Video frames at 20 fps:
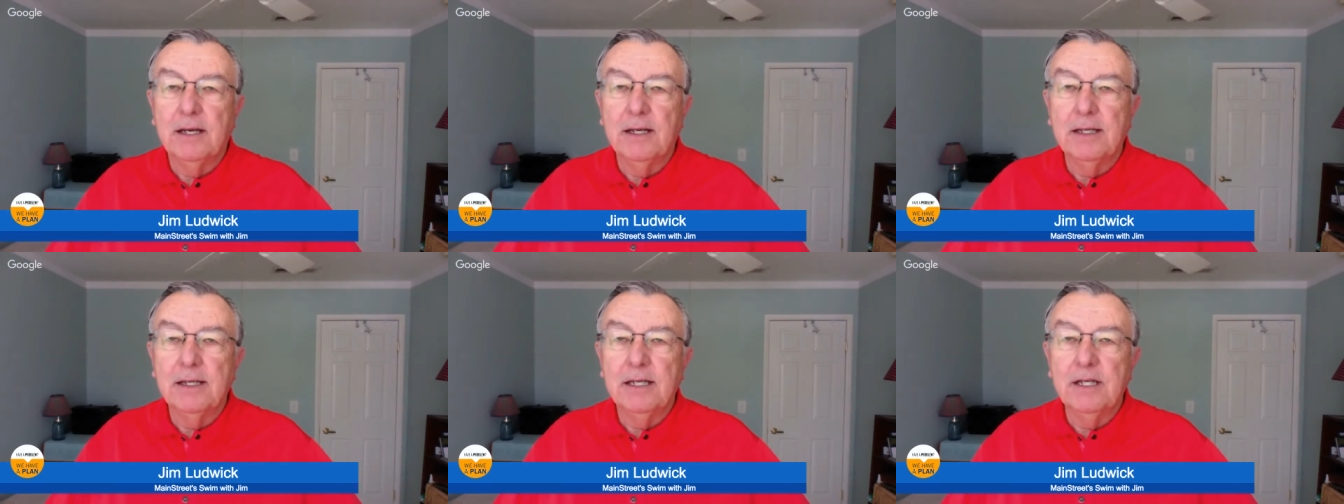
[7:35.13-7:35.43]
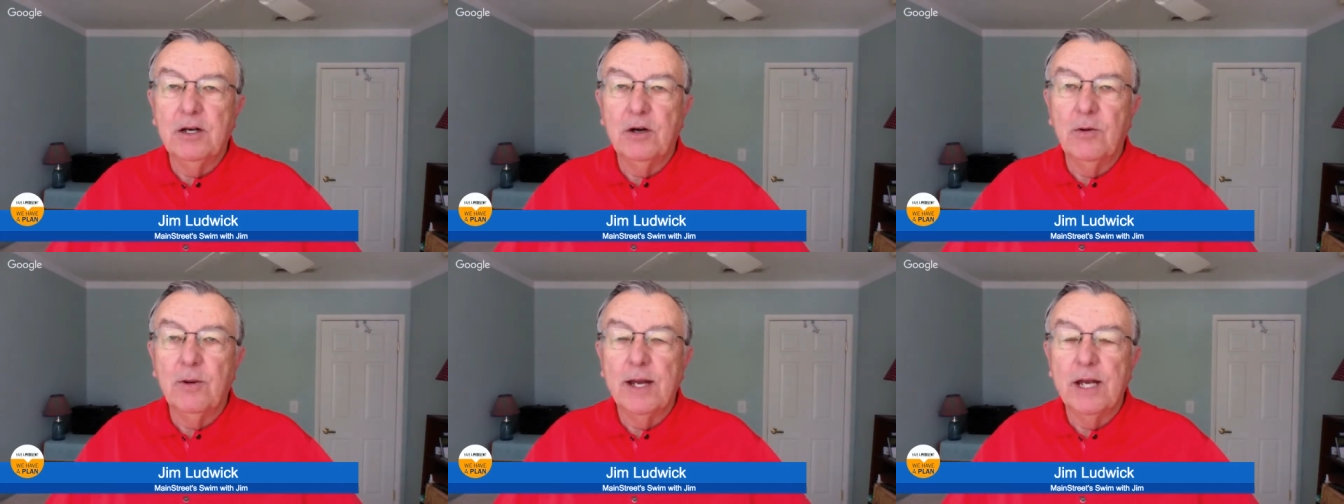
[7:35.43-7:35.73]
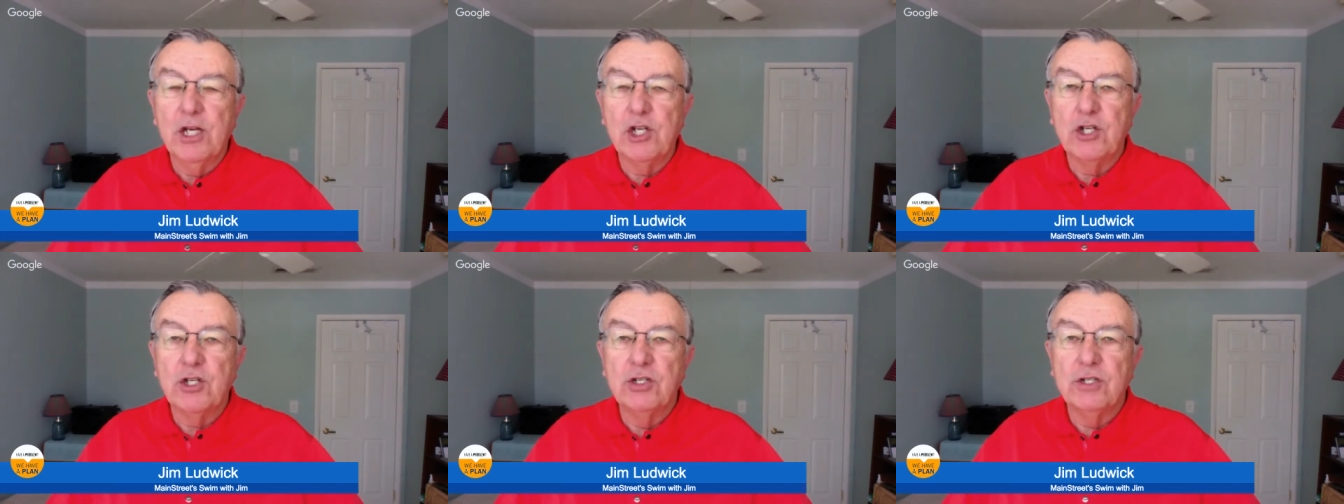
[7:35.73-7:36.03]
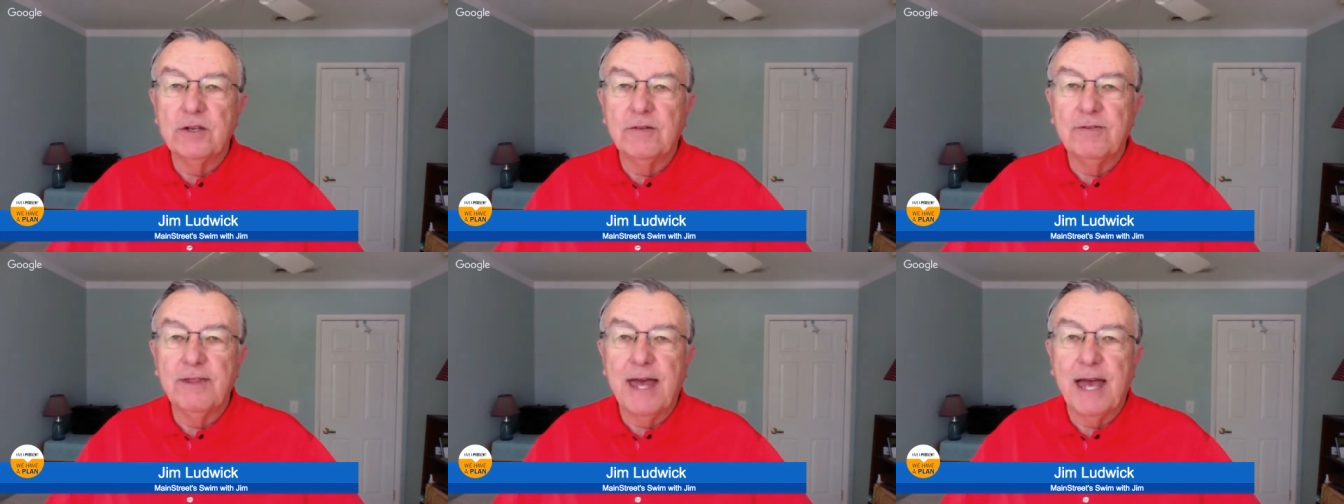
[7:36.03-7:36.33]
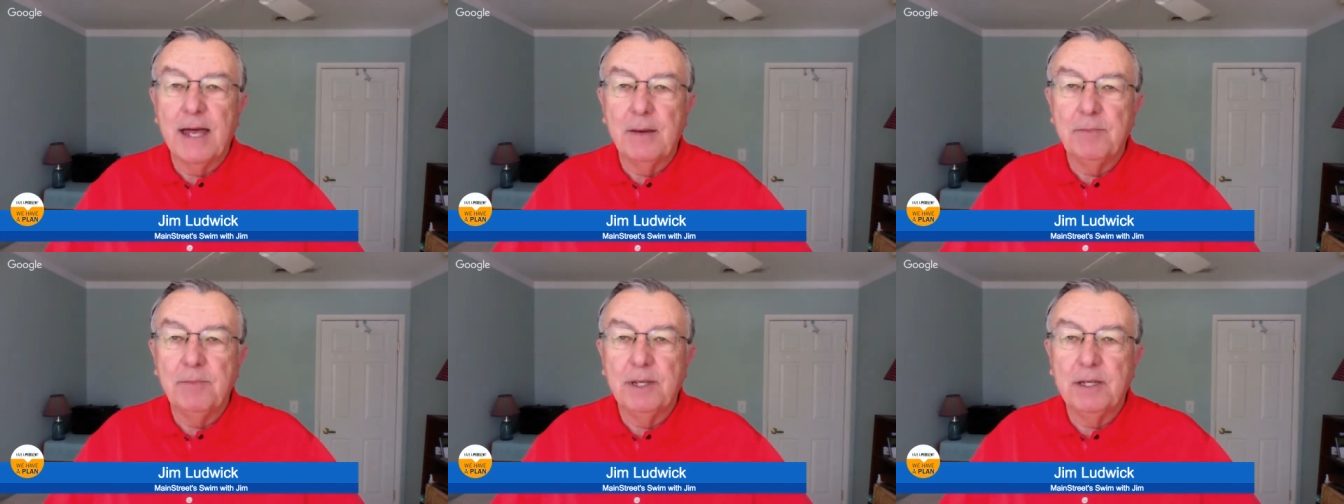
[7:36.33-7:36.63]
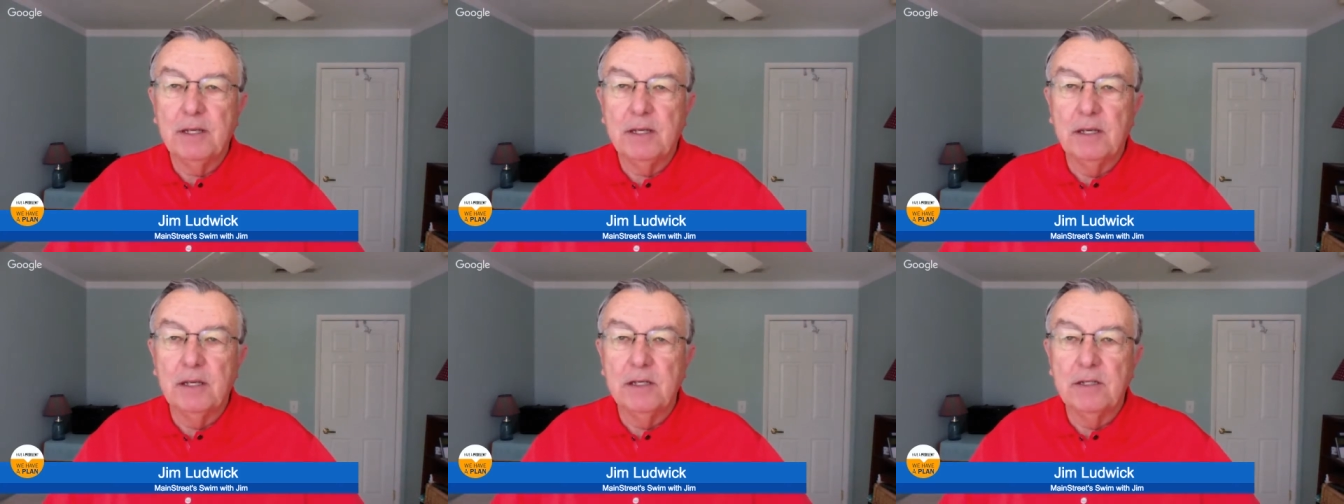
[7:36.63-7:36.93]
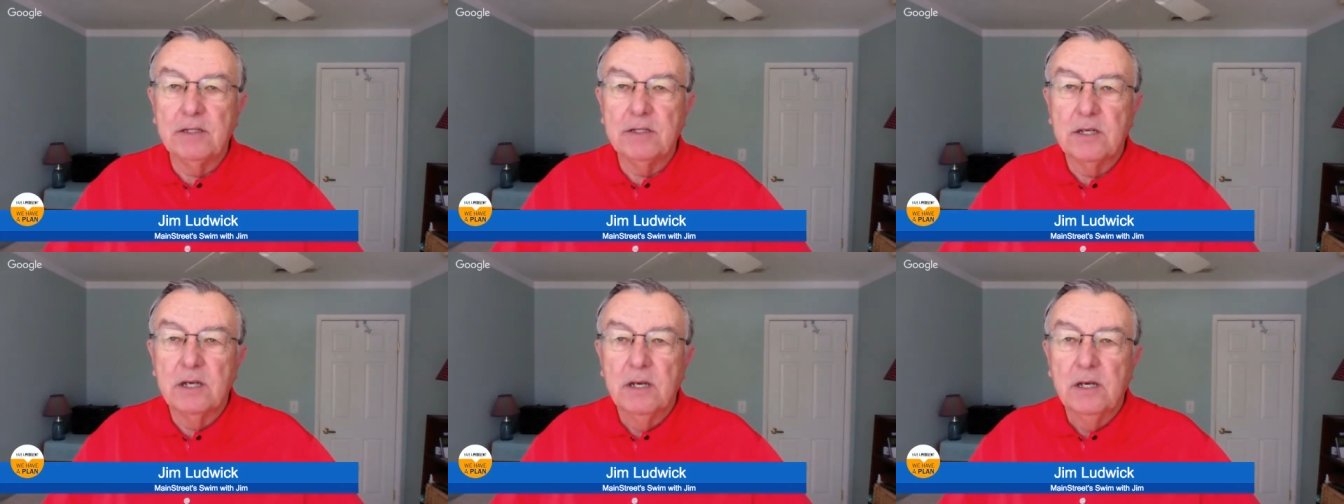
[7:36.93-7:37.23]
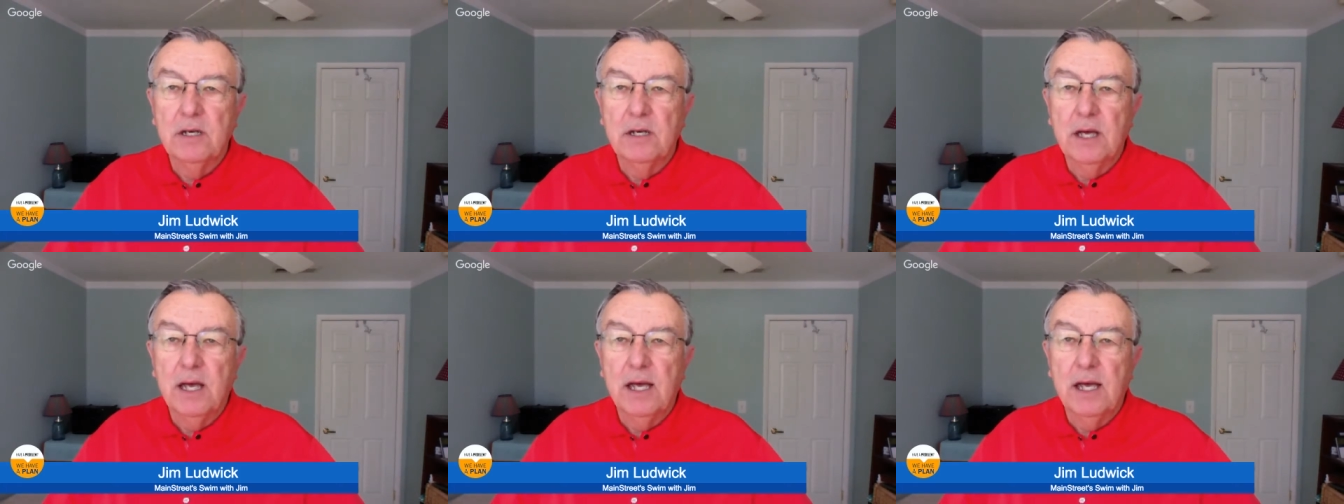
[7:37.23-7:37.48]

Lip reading: iterations of that because,